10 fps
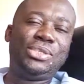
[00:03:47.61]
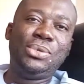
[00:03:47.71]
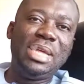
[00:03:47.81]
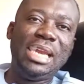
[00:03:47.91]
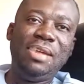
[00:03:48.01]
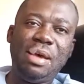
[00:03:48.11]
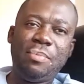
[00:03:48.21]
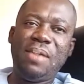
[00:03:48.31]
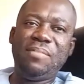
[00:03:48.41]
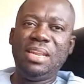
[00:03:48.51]
So then if
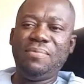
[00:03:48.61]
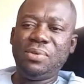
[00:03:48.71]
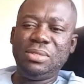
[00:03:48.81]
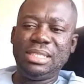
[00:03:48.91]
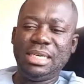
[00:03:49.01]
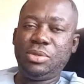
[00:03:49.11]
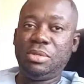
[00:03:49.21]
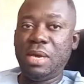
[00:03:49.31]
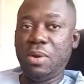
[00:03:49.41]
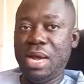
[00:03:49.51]
I'm having a phone sex
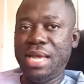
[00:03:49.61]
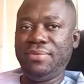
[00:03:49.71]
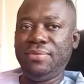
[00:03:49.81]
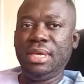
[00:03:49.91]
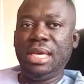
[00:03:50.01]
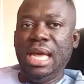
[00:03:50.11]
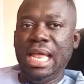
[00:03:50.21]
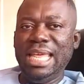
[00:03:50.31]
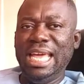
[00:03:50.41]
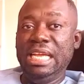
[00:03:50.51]
with my wife,
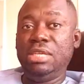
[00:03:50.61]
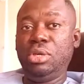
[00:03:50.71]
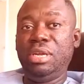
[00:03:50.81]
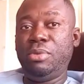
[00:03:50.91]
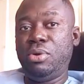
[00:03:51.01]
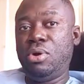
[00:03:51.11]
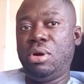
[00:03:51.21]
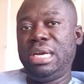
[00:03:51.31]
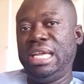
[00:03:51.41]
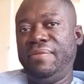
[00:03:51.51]
then it shouldn't be
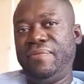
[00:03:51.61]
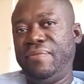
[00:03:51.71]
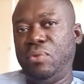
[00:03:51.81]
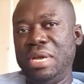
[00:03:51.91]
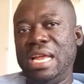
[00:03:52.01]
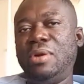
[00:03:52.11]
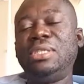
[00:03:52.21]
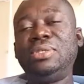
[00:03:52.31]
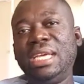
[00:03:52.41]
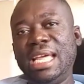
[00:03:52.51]
wrong. If we are
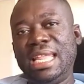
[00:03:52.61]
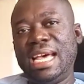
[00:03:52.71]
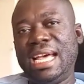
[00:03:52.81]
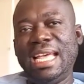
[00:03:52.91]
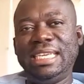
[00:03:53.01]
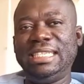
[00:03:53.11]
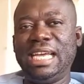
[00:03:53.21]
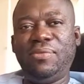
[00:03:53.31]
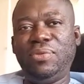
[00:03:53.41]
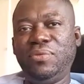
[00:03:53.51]
not together and
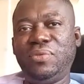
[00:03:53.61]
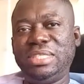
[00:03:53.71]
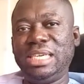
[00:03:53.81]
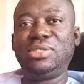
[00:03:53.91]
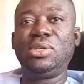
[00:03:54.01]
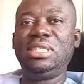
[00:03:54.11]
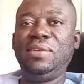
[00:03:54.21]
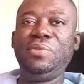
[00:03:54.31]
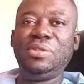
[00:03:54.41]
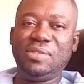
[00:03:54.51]
I feel for sex, or
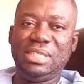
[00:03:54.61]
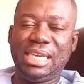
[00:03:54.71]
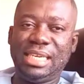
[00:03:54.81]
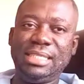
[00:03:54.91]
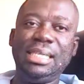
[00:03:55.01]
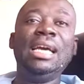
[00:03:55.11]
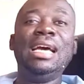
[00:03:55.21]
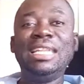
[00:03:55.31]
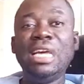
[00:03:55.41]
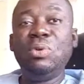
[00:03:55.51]
she feels for sex,
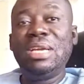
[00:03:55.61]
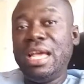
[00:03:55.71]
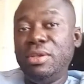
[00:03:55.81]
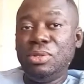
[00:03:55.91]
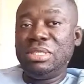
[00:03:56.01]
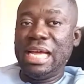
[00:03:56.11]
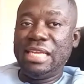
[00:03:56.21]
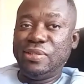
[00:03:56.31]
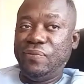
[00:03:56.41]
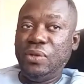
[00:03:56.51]
then we can use
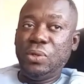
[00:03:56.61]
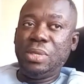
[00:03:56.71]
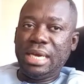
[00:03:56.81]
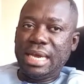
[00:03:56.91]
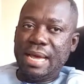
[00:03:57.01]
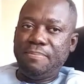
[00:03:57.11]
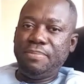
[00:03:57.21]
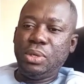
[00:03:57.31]
that to fill that gap.